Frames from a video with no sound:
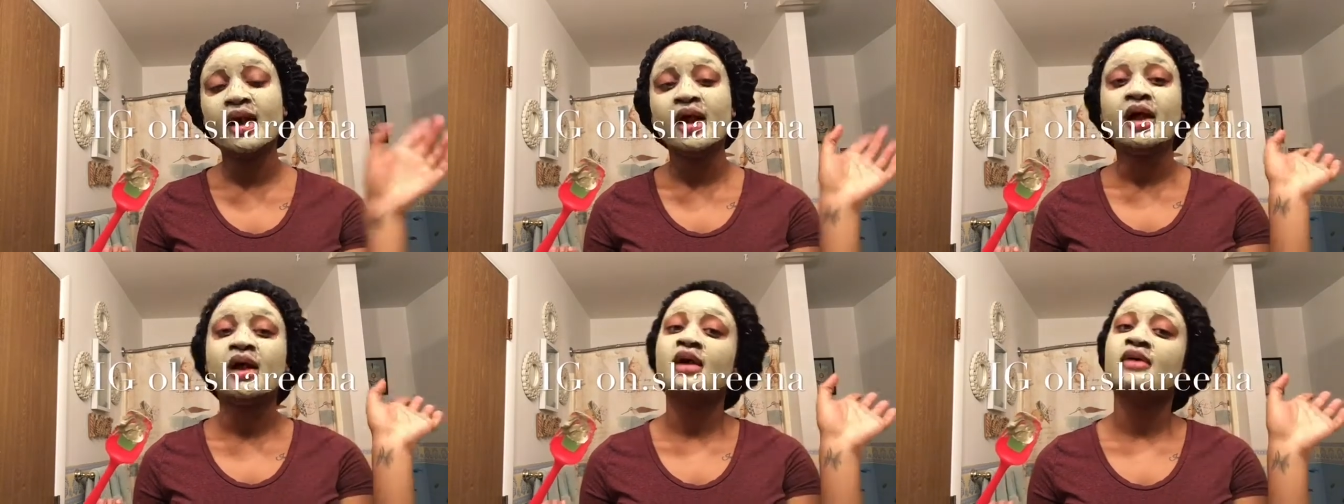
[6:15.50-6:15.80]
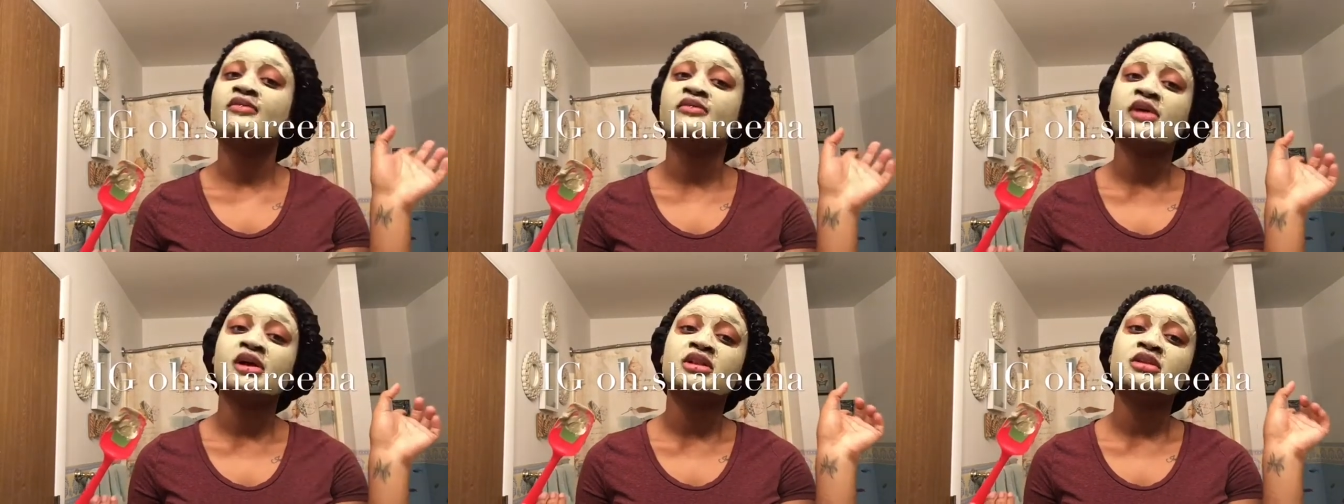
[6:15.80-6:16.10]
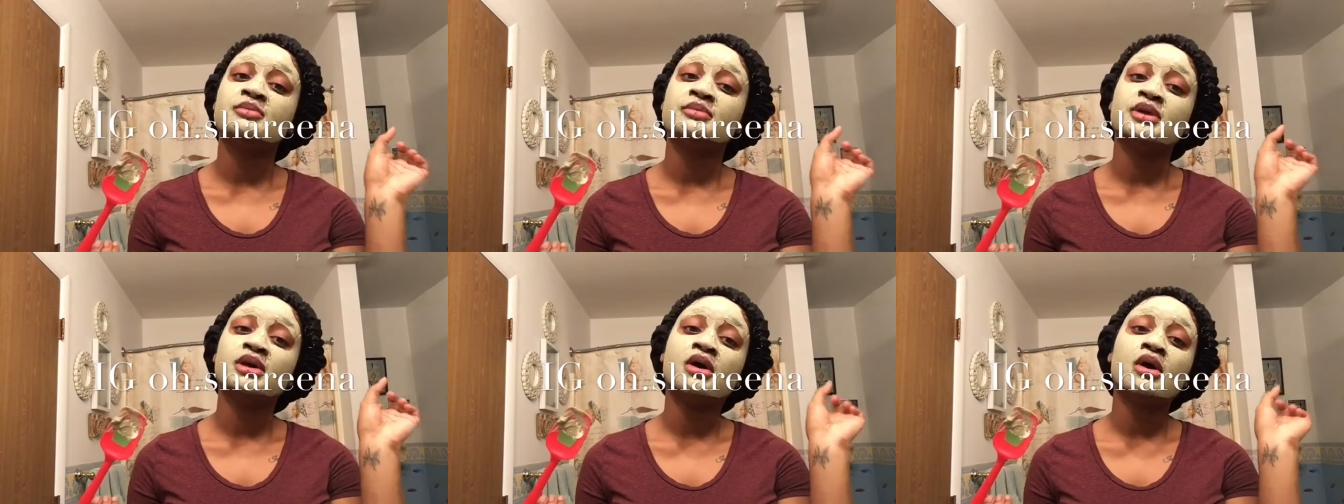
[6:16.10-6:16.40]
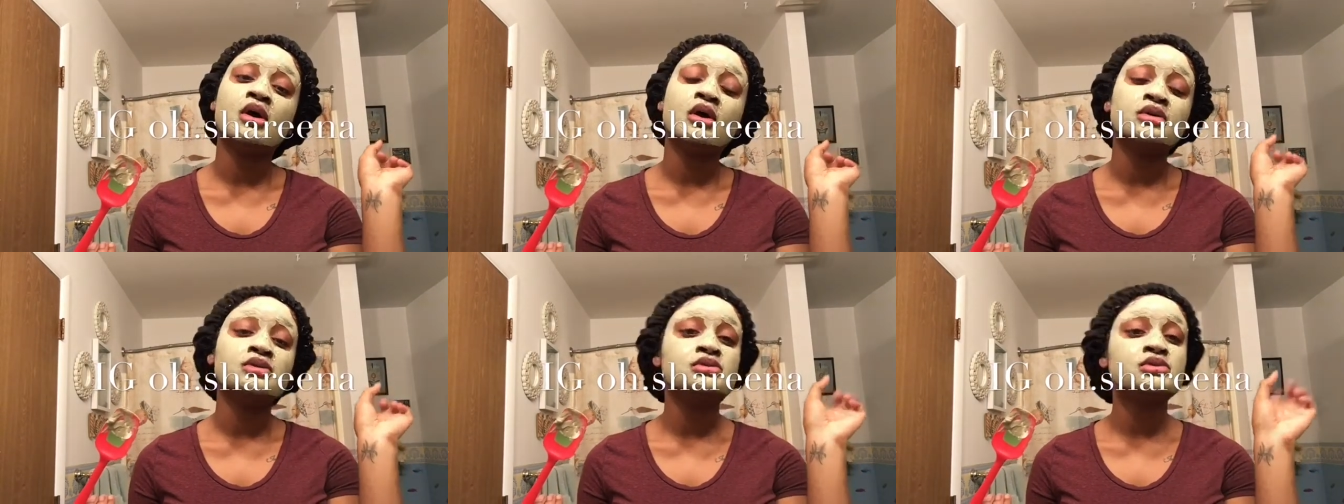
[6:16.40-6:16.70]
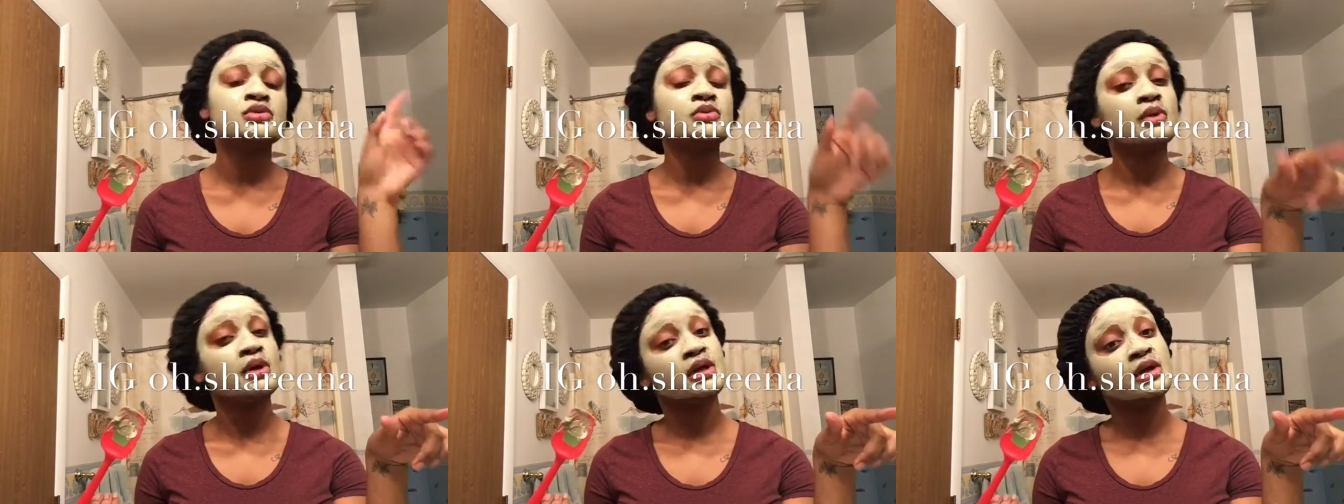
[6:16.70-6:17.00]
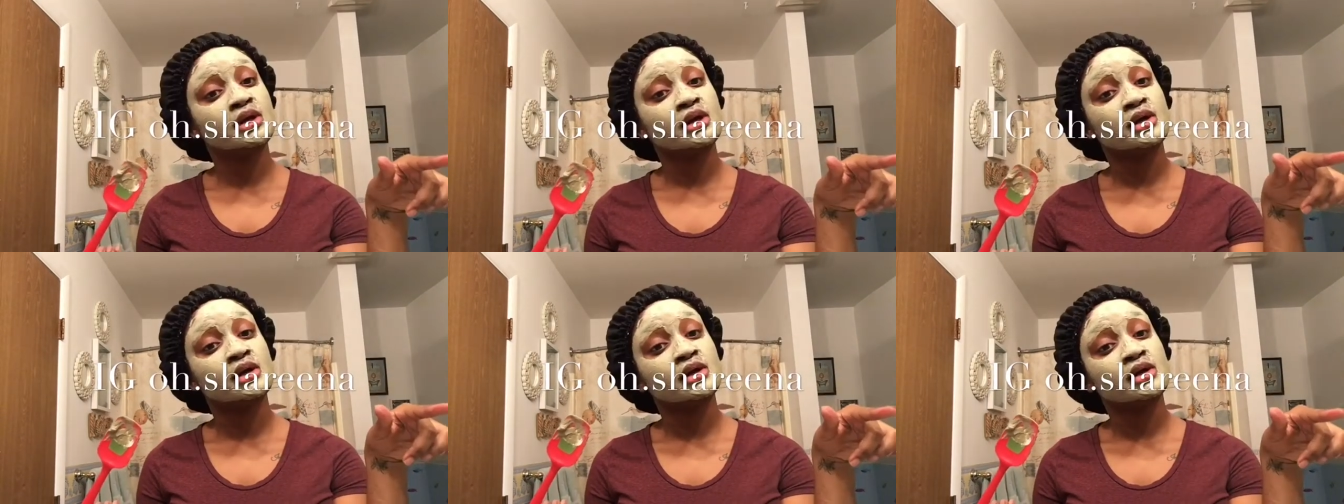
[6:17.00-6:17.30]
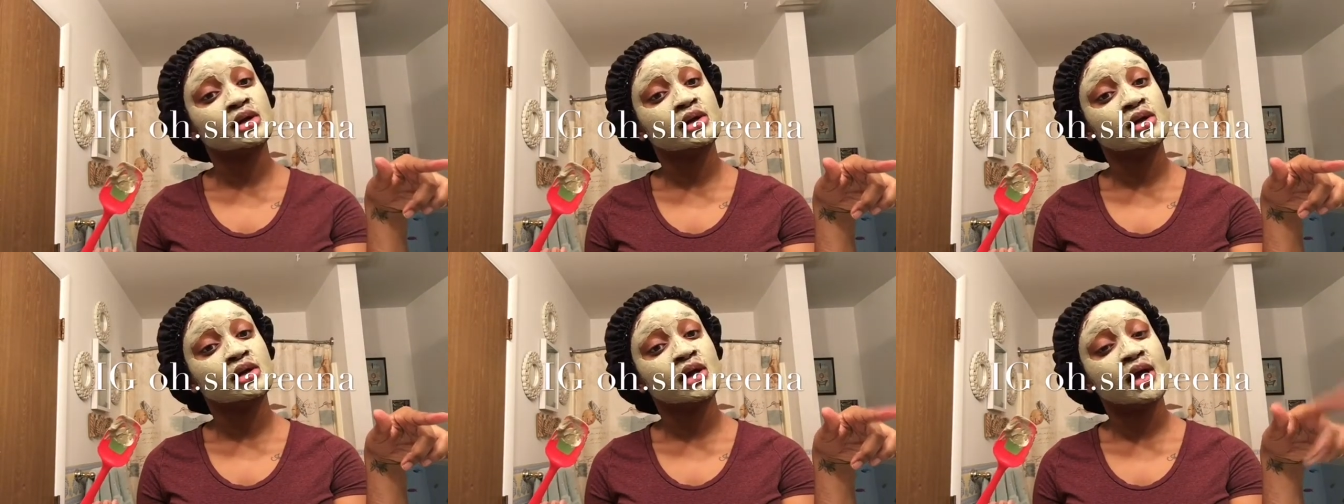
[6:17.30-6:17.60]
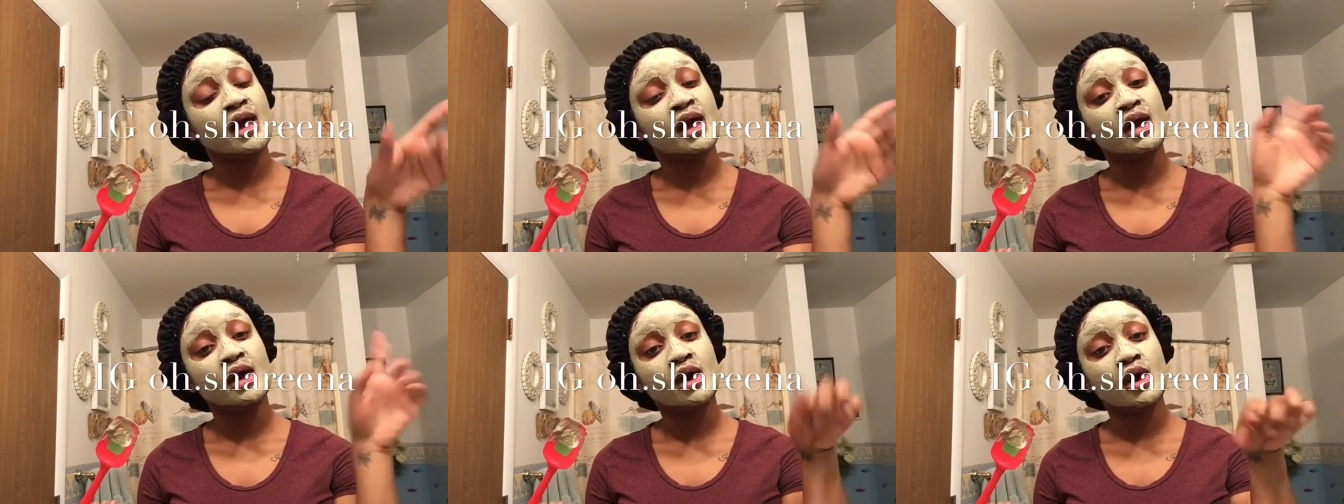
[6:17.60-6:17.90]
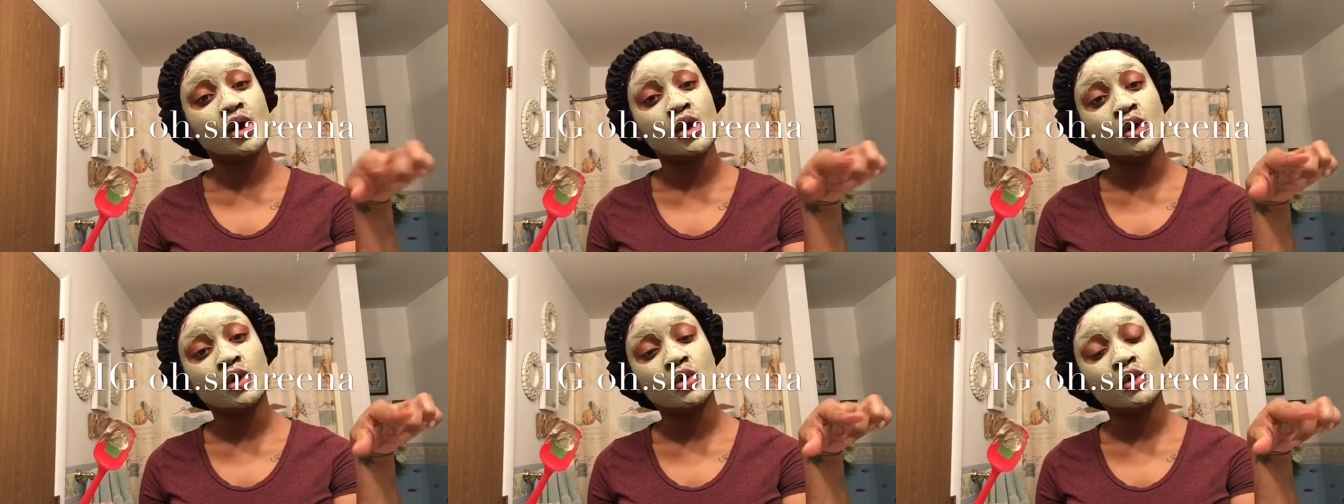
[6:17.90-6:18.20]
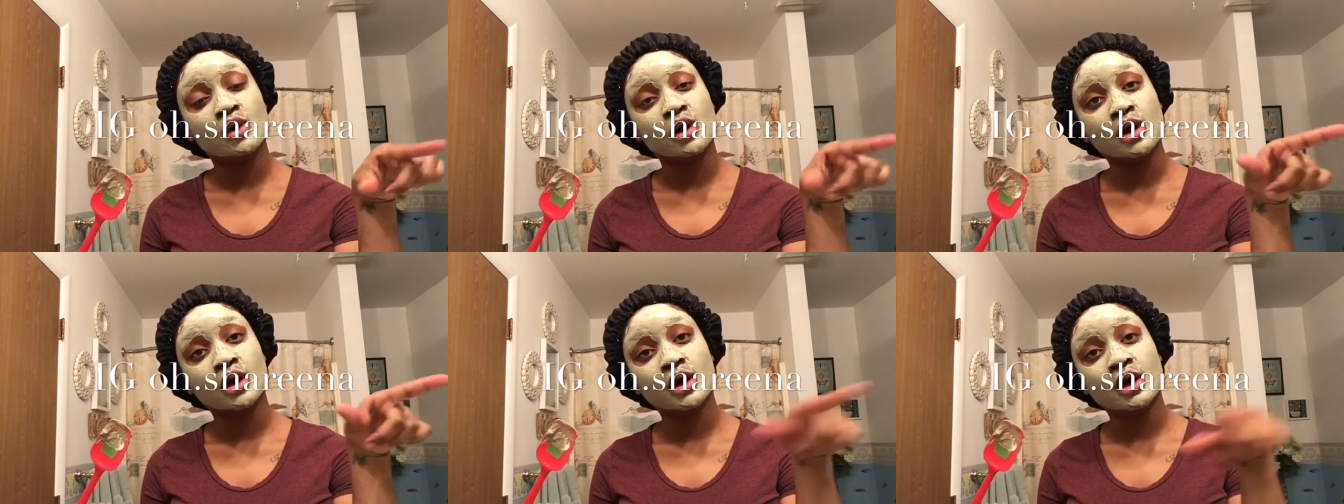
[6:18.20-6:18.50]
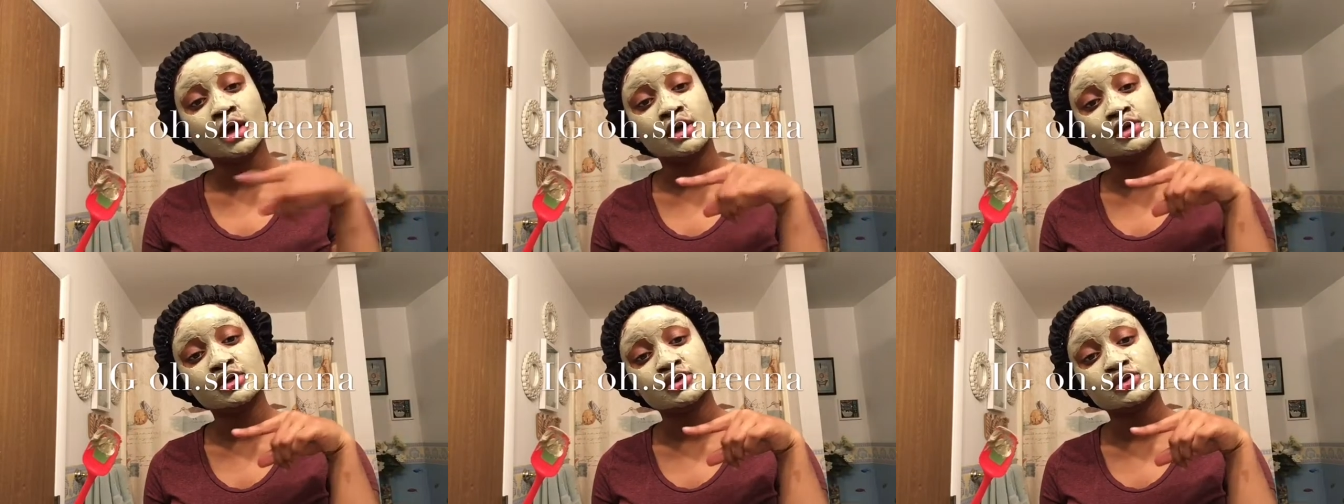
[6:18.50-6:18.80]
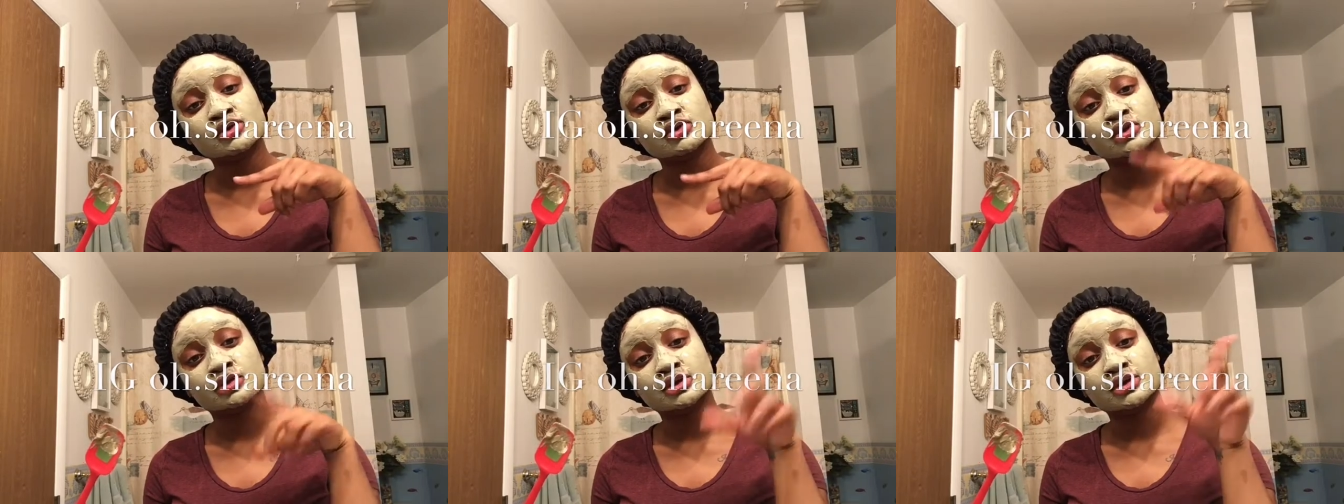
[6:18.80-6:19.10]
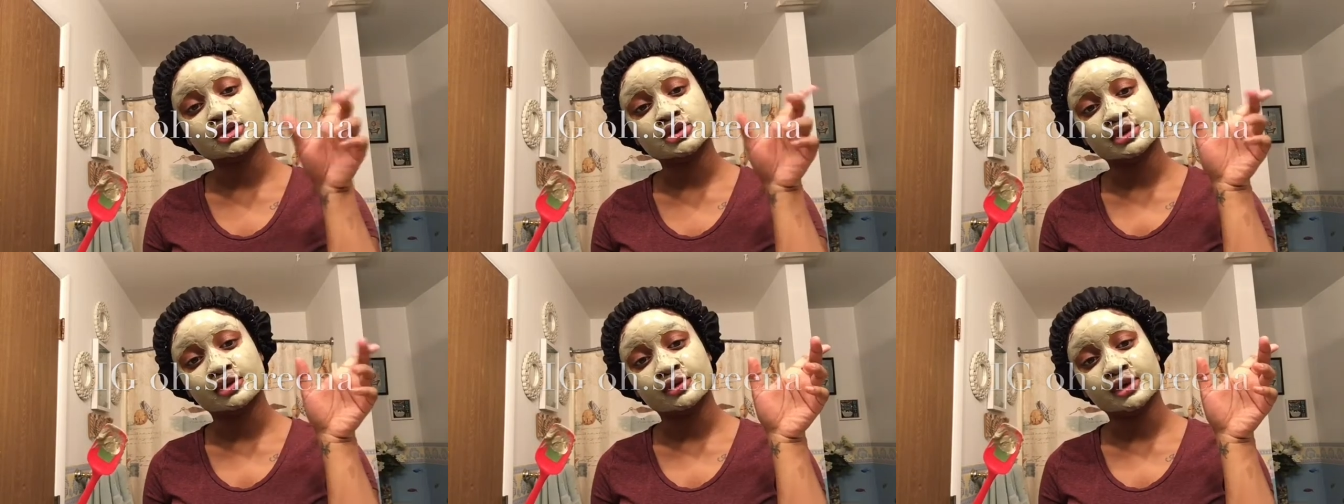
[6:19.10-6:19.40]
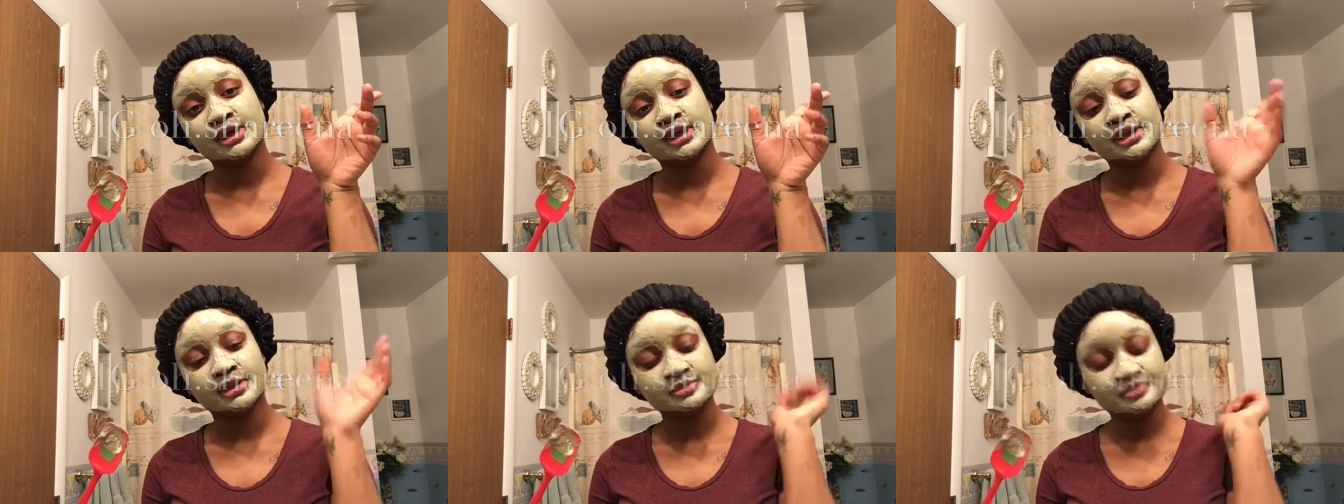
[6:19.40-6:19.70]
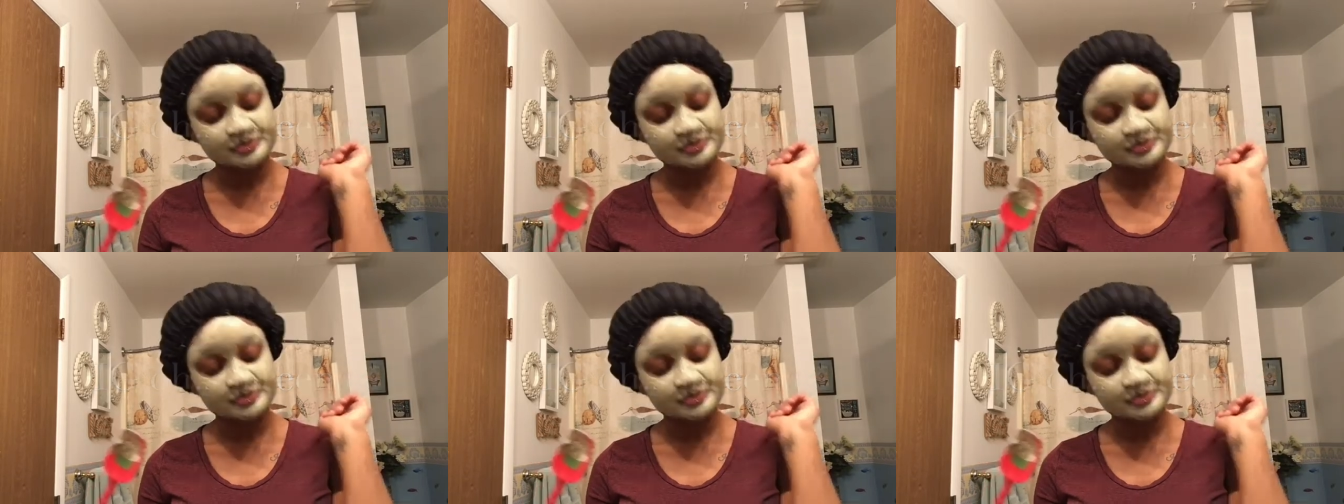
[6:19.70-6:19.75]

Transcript: and follow me on Twitter at o_Sharina.